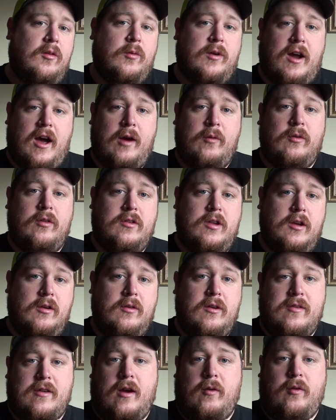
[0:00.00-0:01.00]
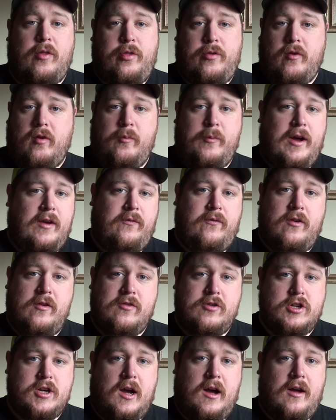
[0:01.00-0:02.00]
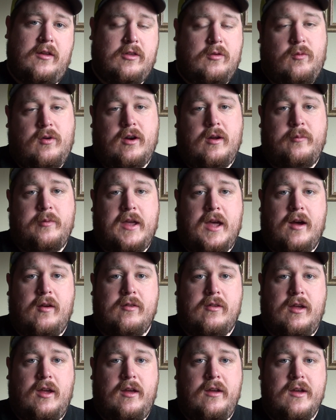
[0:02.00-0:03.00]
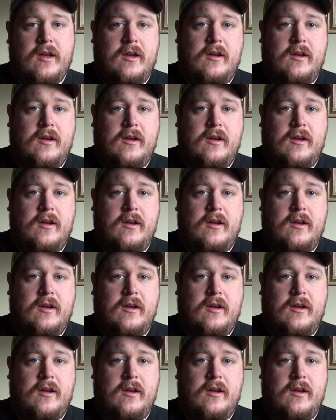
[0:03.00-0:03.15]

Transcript: What I will do is I will throw my first shot, the one I'm counting,